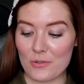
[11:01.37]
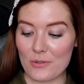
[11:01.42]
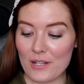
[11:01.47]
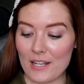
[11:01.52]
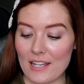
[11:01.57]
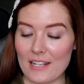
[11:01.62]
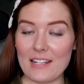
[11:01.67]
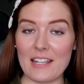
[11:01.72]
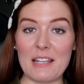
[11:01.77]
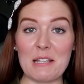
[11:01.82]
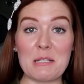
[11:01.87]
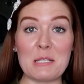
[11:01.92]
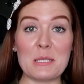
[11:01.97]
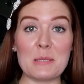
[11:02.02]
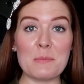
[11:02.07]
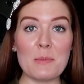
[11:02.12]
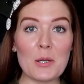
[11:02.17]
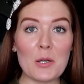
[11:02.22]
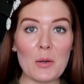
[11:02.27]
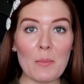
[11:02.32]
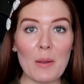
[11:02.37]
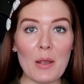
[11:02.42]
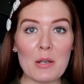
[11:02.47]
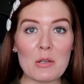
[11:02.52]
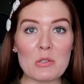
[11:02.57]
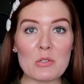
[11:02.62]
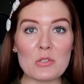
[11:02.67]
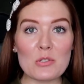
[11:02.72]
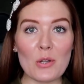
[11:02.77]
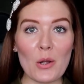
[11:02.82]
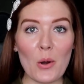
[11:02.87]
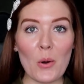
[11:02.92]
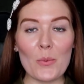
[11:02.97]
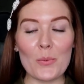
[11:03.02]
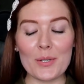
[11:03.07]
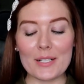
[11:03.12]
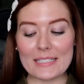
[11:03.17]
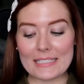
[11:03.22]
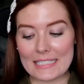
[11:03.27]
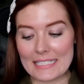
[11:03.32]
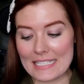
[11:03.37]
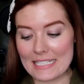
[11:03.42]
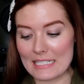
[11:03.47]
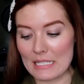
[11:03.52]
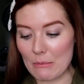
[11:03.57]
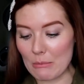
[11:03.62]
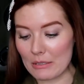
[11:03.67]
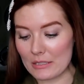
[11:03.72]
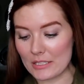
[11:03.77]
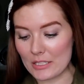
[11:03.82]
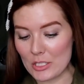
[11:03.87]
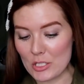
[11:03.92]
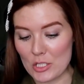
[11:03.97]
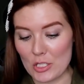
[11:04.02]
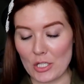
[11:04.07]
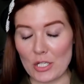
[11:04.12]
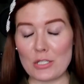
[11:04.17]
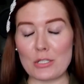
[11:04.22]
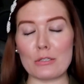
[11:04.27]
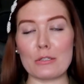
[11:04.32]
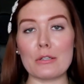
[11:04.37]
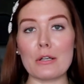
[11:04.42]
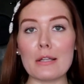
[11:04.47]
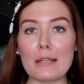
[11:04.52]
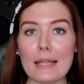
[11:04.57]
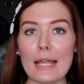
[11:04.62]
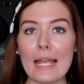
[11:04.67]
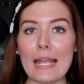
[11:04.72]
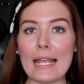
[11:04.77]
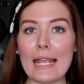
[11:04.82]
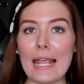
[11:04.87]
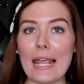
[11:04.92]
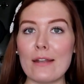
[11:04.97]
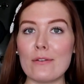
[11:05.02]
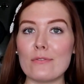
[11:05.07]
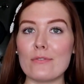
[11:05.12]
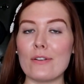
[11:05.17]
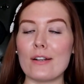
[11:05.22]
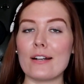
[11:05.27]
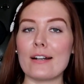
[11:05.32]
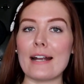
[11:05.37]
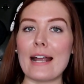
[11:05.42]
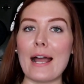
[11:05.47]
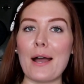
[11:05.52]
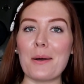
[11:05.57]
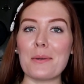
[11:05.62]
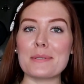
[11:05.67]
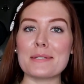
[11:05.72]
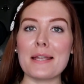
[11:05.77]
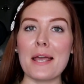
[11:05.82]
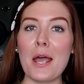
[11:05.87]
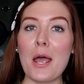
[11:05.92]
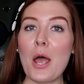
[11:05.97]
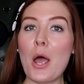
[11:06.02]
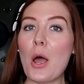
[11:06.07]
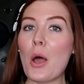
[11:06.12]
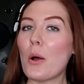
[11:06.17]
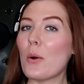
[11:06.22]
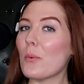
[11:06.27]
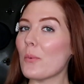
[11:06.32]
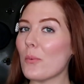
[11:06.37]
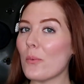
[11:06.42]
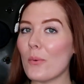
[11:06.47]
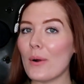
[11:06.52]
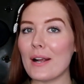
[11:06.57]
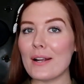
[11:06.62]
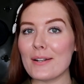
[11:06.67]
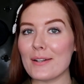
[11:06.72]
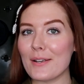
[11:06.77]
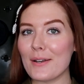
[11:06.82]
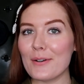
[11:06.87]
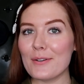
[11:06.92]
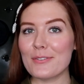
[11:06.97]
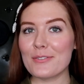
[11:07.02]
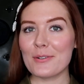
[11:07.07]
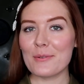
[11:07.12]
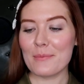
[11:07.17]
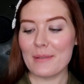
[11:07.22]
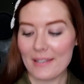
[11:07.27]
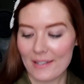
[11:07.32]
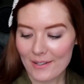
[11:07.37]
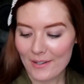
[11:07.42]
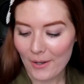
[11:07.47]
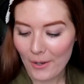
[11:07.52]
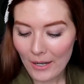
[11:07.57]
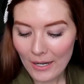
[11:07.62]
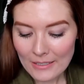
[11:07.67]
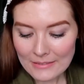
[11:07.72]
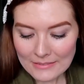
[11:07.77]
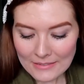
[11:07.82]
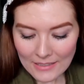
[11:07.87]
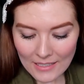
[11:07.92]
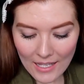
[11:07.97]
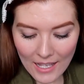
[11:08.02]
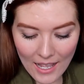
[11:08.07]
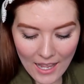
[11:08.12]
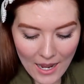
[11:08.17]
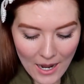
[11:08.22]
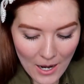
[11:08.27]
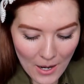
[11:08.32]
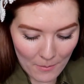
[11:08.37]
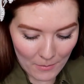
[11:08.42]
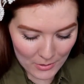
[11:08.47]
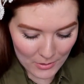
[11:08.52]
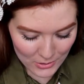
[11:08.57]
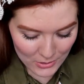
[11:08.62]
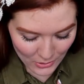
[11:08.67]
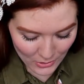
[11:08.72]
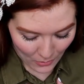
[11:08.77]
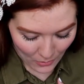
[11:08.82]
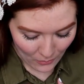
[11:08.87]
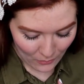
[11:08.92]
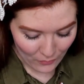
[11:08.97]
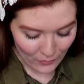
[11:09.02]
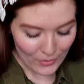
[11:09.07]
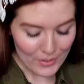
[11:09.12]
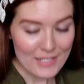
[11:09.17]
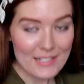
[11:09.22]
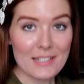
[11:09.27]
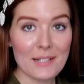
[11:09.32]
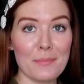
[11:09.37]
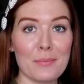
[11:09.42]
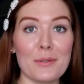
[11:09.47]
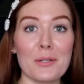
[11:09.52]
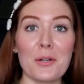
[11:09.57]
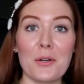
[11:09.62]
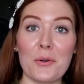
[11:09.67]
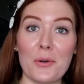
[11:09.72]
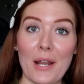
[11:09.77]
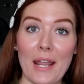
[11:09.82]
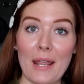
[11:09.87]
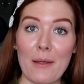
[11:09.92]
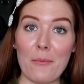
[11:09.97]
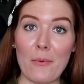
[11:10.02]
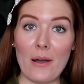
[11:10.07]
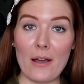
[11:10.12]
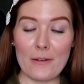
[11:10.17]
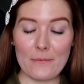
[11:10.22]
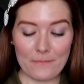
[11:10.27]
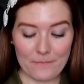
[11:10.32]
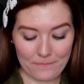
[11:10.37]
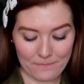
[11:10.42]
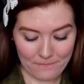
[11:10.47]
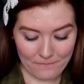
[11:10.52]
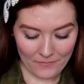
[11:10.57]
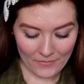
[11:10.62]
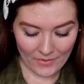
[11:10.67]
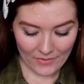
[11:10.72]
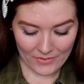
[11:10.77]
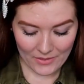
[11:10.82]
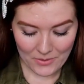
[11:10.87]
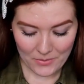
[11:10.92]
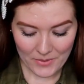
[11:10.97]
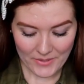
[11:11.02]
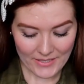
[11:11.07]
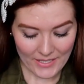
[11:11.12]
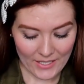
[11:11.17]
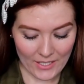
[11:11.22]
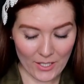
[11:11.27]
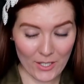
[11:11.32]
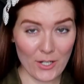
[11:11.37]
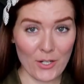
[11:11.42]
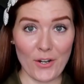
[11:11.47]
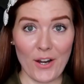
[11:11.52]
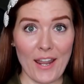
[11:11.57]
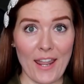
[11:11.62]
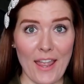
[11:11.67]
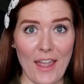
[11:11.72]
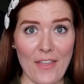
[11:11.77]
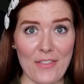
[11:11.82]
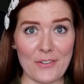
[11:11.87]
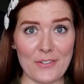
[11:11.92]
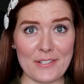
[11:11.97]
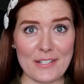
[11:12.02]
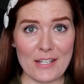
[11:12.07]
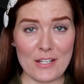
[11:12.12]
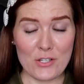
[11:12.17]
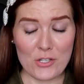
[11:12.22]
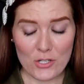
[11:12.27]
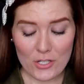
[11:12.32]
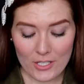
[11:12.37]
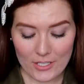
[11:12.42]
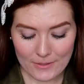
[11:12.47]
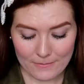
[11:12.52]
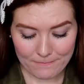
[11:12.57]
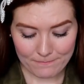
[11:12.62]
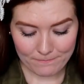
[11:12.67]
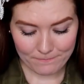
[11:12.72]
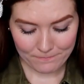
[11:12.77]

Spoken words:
doing an experiment, so we're gonna see what the shirts look like and figure out where to go from here. So first up, the gray one. This was like a gray heather t-shirt.